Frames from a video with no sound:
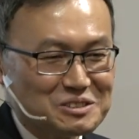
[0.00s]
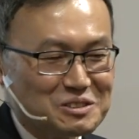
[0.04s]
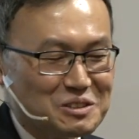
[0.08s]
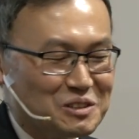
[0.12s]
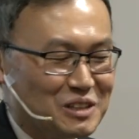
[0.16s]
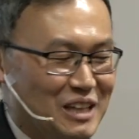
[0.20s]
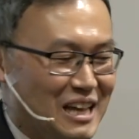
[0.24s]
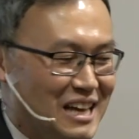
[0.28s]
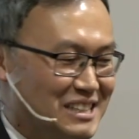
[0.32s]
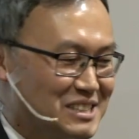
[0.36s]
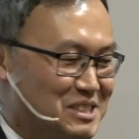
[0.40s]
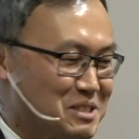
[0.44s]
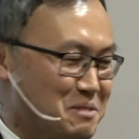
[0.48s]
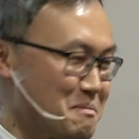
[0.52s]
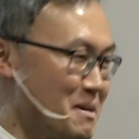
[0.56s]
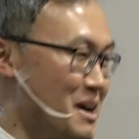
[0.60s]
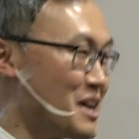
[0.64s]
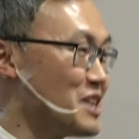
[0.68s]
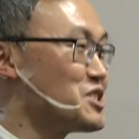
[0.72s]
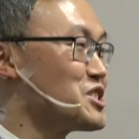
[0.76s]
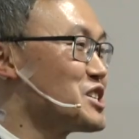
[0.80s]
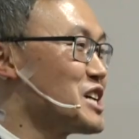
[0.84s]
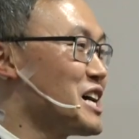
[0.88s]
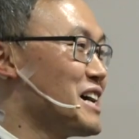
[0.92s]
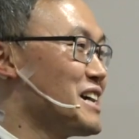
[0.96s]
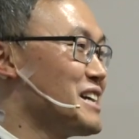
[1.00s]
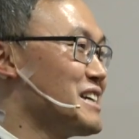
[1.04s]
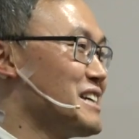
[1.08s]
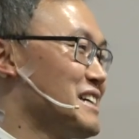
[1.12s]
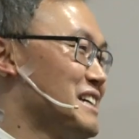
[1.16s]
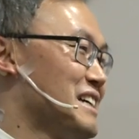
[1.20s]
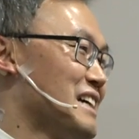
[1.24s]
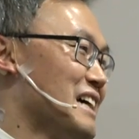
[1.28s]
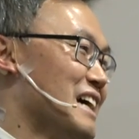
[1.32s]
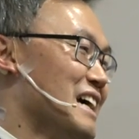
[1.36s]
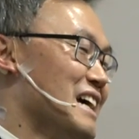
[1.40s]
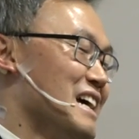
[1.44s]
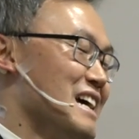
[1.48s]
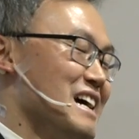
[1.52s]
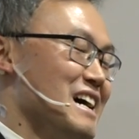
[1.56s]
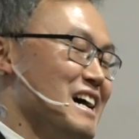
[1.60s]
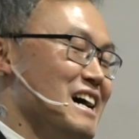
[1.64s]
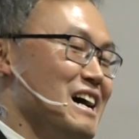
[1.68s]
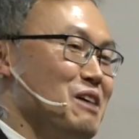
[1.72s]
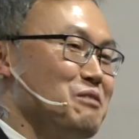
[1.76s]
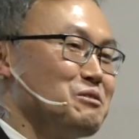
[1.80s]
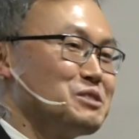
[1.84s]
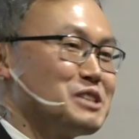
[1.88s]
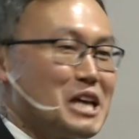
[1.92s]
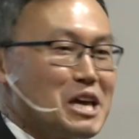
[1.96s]
so last March, I,
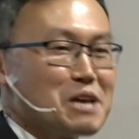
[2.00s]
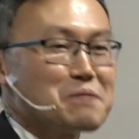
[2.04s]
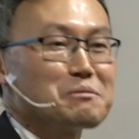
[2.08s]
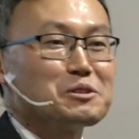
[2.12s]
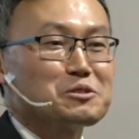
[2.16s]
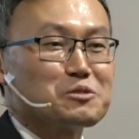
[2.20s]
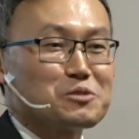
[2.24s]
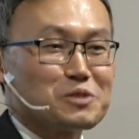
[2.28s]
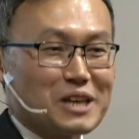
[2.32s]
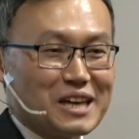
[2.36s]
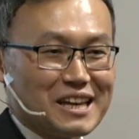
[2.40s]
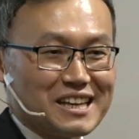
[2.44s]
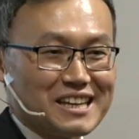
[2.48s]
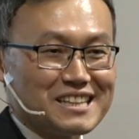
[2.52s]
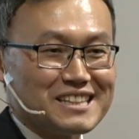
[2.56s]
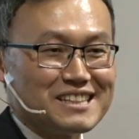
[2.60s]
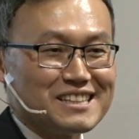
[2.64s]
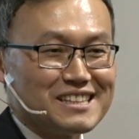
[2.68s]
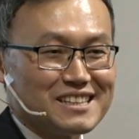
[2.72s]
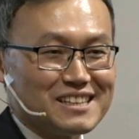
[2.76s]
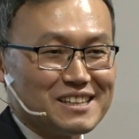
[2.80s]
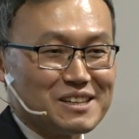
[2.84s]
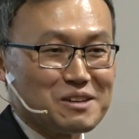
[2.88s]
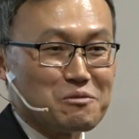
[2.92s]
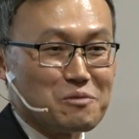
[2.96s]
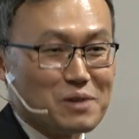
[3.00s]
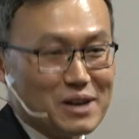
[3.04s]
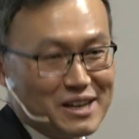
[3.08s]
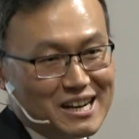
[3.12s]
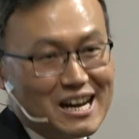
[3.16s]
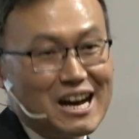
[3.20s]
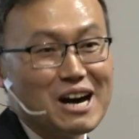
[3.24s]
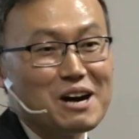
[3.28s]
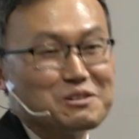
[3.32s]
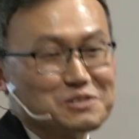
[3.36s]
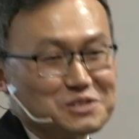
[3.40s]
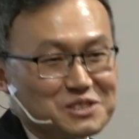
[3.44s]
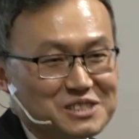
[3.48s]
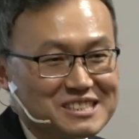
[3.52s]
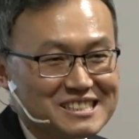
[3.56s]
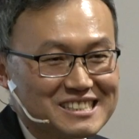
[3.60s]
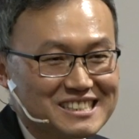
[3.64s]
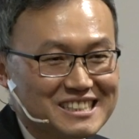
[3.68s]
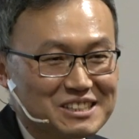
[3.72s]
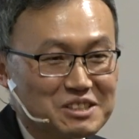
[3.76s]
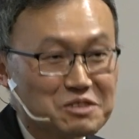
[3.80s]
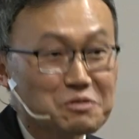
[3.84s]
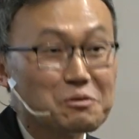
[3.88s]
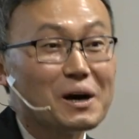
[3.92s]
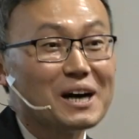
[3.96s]
I was able to get in the White House
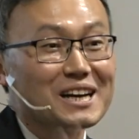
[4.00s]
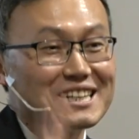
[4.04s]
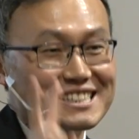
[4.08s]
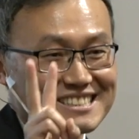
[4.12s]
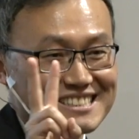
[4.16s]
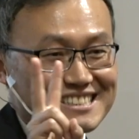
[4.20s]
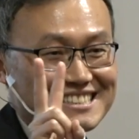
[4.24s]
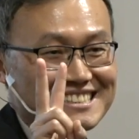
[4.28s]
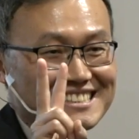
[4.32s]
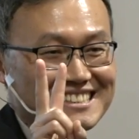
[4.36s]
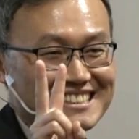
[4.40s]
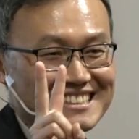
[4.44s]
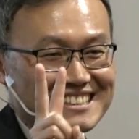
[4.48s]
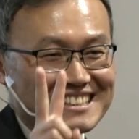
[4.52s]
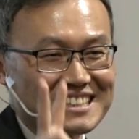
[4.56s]
twice.